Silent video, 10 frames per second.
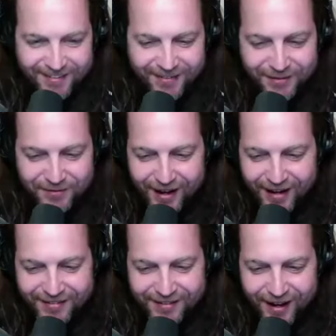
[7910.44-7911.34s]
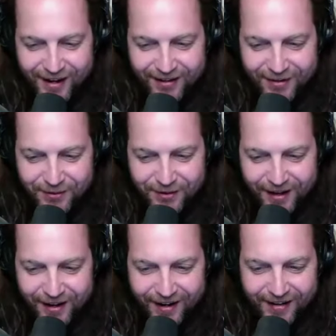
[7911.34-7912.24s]
dude, guys, you got to go to
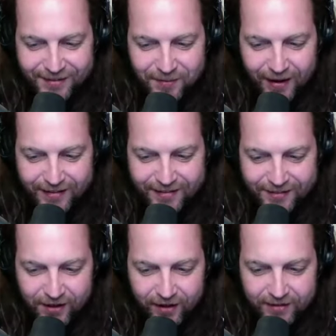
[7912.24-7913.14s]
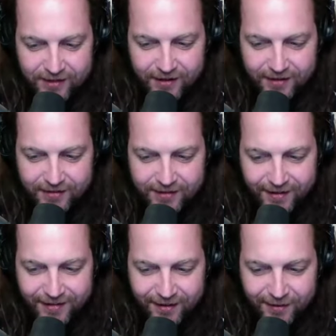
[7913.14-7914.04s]
that guy's page and just like his kid.
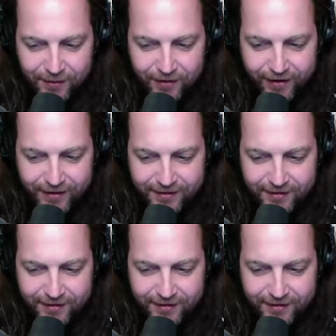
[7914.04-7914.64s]
That's going to be great.